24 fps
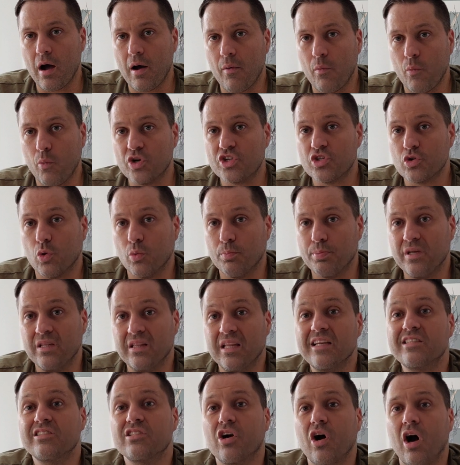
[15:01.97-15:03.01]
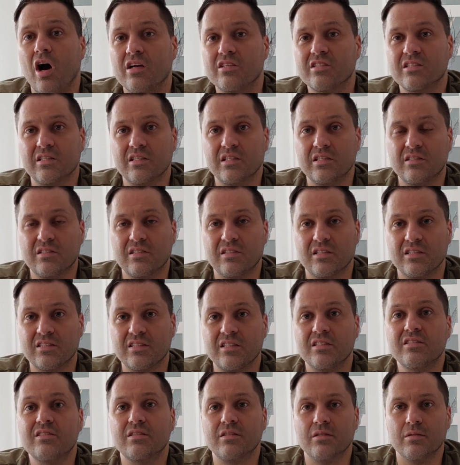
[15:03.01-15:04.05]
which will be less costly to the
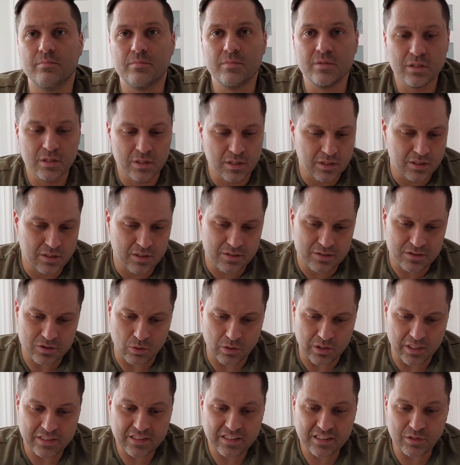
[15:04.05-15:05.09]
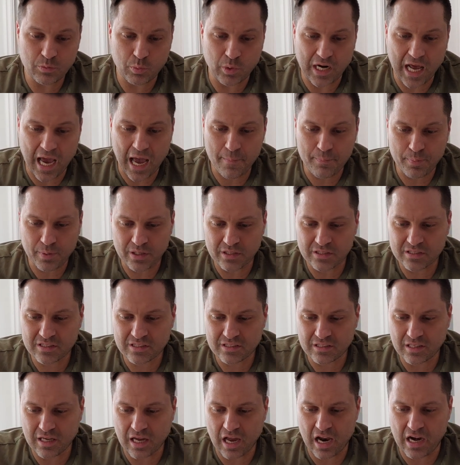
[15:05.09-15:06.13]
system. So let's see what
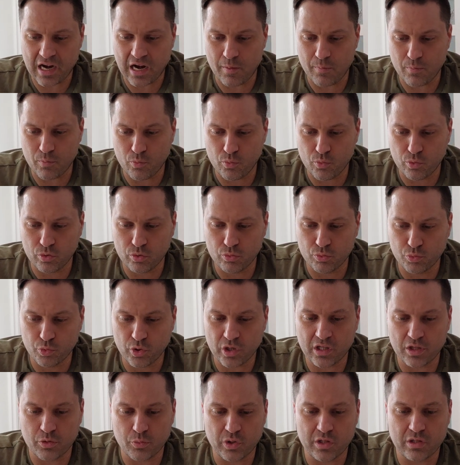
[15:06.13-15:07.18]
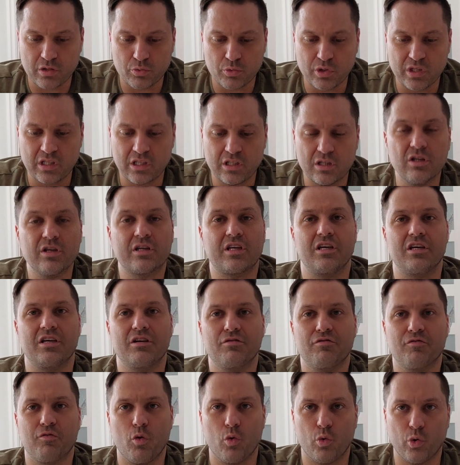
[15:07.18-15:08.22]
happens. And I'm really, really, really looking
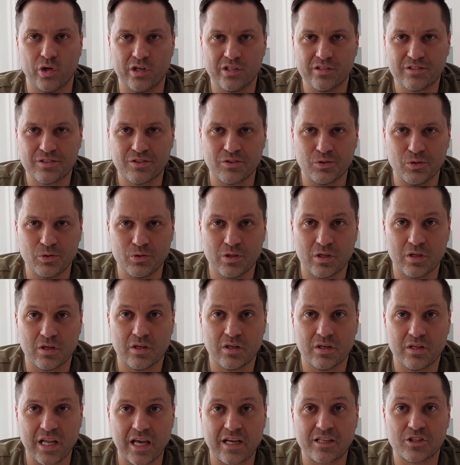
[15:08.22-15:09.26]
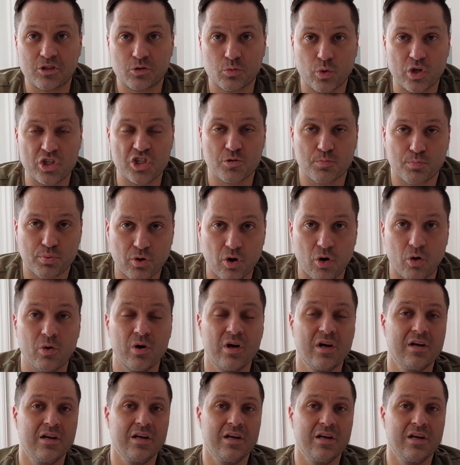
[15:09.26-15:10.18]
forward to the next Switch Pro.